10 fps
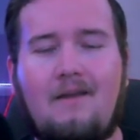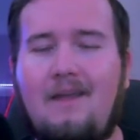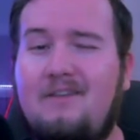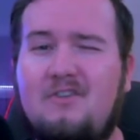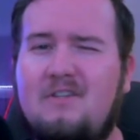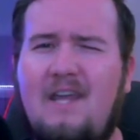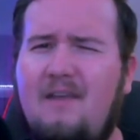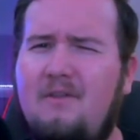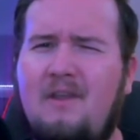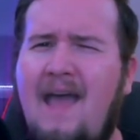It's just
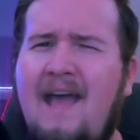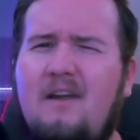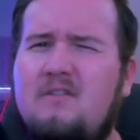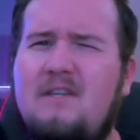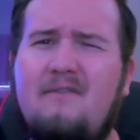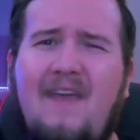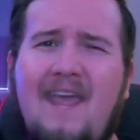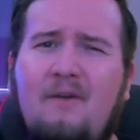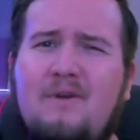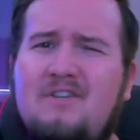the accuracy of
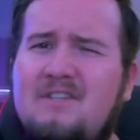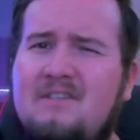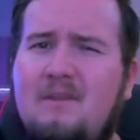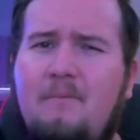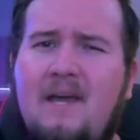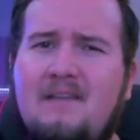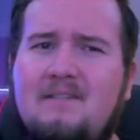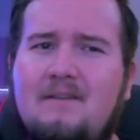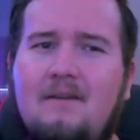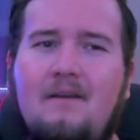A-Rich isn't the best.